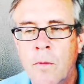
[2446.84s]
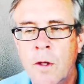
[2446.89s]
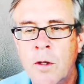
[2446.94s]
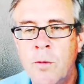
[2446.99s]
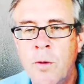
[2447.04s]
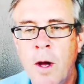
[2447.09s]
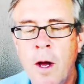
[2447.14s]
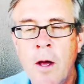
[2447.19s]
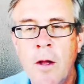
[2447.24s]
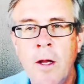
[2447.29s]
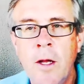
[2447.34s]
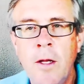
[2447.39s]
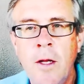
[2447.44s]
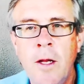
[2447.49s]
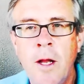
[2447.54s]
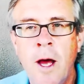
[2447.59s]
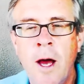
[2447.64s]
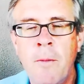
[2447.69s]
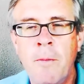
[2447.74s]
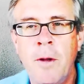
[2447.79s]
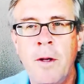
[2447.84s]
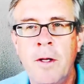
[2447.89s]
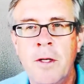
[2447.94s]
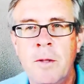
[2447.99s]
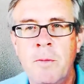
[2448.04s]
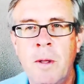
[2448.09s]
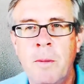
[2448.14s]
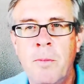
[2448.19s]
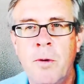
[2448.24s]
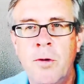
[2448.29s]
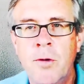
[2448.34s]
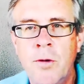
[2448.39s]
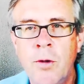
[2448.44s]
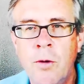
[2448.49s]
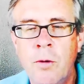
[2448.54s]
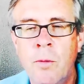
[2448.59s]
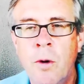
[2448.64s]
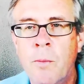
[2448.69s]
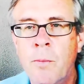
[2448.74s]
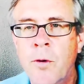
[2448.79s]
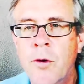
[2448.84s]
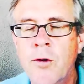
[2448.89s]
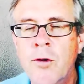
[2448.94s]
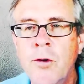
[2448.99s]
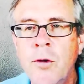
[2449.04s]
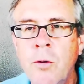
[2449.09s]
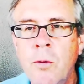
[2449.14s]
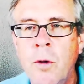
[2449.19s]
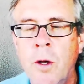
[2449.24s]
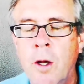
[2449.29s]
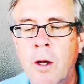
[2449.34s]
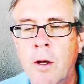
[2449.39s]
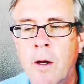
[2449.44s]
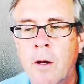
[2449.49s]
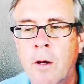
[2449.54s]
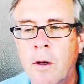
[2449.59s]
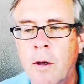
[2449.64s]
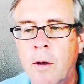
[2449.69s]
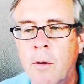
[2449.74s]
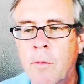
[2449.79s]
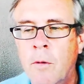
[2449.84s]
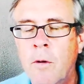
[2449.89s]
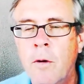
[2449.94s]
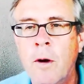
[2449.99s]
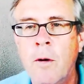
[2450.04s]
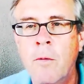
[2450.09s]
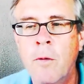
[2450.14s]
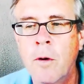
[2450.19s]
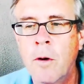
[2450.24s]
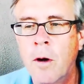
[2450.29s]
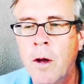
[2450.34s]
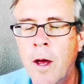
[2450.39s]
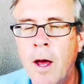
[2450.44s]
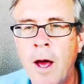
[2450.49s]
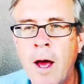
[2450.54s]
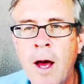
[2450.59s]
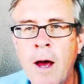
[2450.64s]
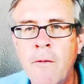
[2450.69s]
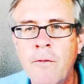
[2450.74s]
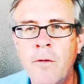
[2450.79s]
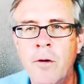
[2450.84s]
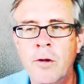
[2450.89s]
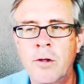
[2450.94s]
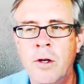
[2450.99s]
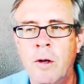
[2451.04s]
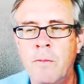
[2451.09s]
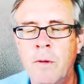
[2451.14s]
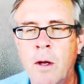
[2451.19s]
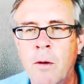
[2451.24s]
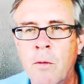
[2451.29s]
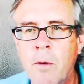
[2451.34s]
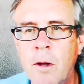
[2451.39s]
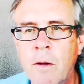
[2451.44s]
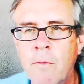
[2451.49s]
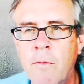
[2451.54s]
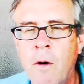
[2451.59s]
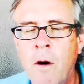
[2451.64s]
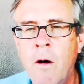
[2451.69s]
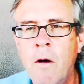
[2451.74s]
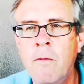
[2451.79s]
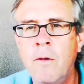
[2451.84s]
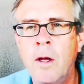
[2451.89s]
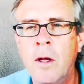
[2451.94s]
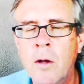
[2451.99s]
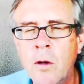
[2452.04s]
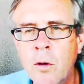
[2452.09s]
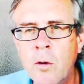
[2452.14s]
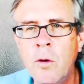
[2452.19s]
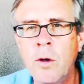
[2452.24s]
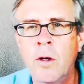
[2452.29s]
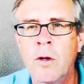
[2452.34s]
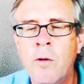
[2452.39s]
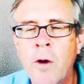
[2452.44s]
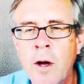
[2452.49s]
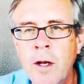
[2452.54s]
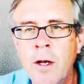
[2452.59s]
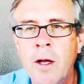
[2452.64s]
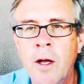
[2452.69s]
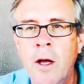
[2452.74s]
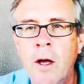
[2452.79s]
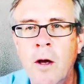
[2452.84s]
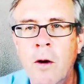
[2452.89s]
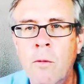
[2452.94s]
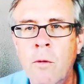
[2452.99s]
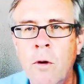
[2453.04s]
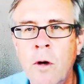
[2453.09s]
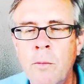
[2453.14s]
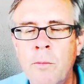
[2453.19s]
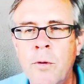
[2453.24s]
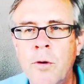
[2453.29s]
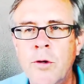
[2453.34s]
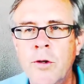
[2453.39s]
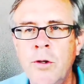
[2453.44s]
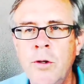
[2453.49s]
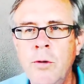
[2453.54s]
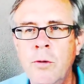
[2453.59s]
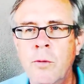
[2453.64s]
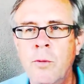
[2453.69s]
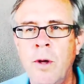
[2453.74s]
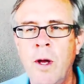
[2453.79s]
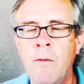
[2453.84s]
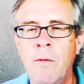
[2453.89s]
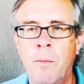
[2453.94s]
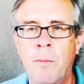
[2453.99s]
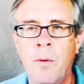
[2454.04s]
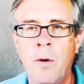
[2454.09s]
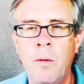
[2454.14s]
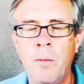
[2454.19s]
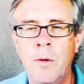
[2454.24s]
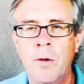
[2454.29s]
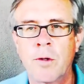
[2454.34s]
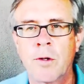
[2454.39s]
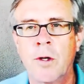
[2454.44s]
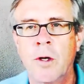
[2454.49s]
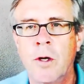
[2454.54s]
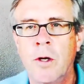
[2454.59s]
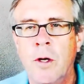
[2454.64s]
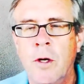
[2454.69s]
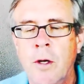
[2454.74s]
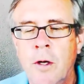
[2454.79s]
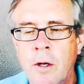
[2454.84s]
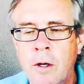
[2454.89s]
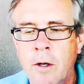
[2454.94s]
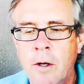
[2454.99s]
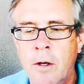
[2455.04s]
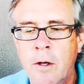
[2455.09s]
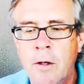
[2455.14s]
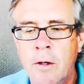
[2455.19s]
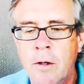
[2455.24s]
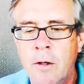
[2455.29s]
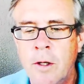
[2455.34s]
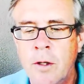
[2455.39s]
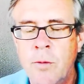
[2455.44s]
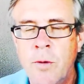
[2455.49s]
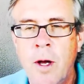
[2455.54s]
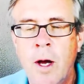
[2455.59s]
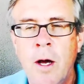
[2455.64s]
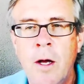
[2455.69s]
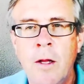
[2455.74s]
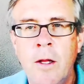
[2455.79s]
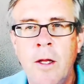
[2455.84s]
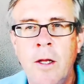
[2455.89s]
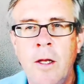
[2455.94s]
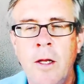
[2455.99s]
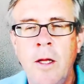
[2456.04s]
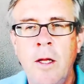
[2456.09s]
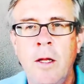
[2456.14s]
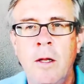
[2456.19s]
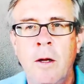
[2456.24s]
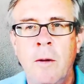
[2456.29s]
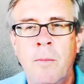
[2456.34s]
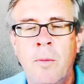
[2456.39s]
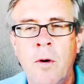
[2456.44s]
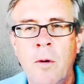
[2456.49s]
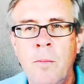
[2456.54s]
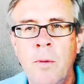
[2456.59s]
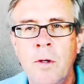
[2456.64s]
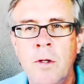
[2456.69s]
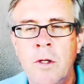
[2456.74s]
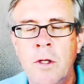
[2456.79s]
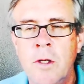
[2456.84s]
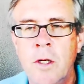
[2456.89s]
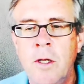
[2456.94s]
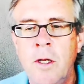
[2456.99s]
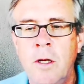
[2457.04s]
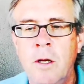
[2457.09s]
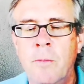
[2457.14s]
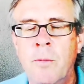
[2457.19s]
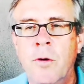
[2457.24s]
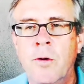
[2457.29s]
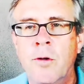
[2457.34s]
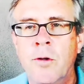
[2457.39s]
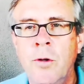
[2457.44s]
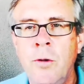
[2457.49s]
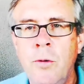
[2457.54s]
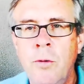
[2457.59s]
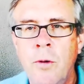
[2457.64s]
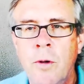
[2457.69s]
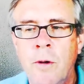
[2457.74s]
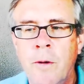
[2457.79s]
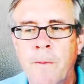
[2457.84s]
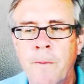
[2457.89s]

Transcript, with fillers: Does reality need happiness to be pursued? We're pursuing. We're, we're after something. We're evolving, learning, trying to. We're in pursuit. We have a purpose. Does reality need a purpose? Does it need a pursuit?